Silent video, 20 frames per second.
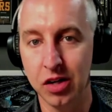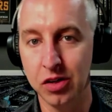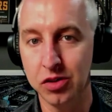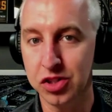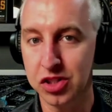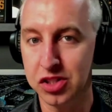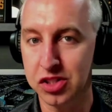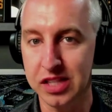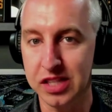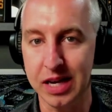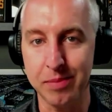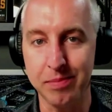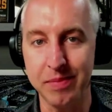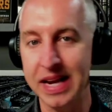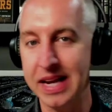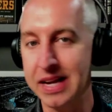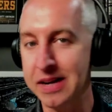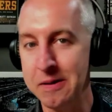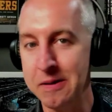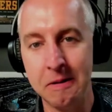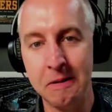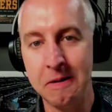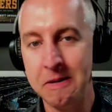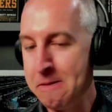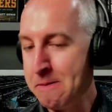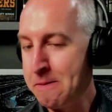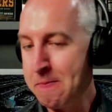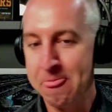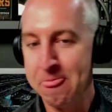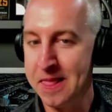coaches that, man,
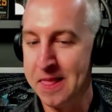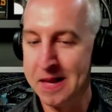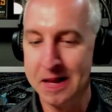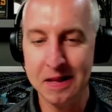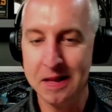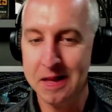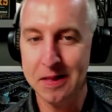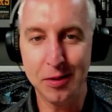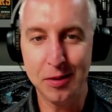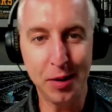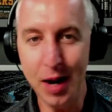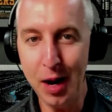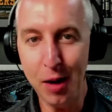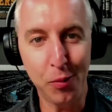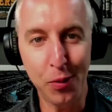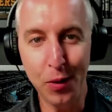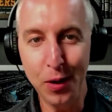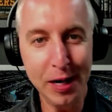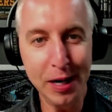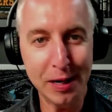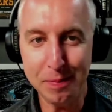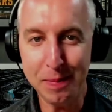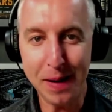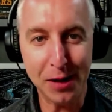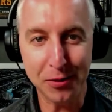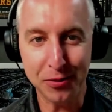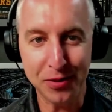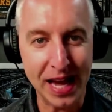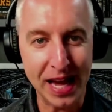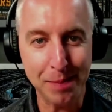they're not worried
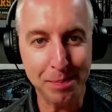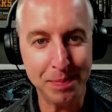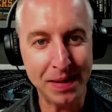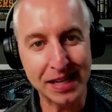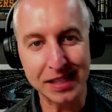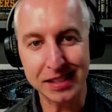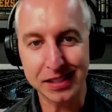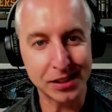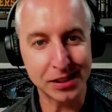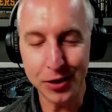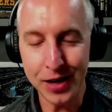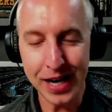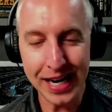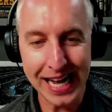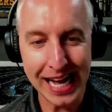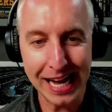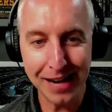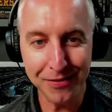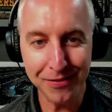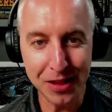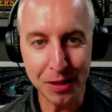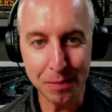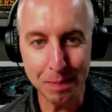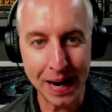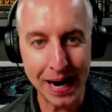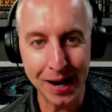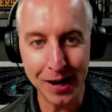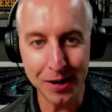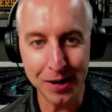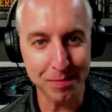about that because they're not having the
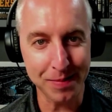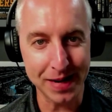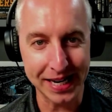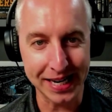parent